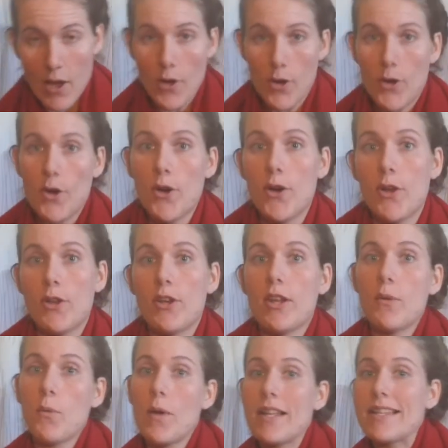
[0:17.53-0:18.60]
on
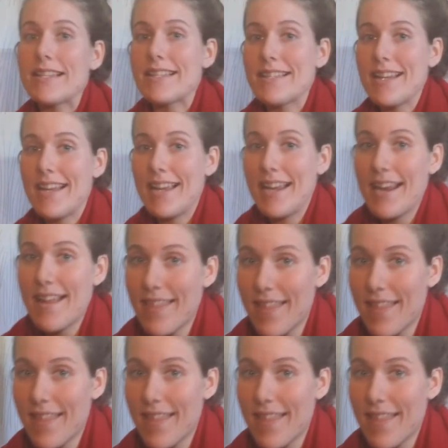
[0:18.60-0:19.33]
Wednesday,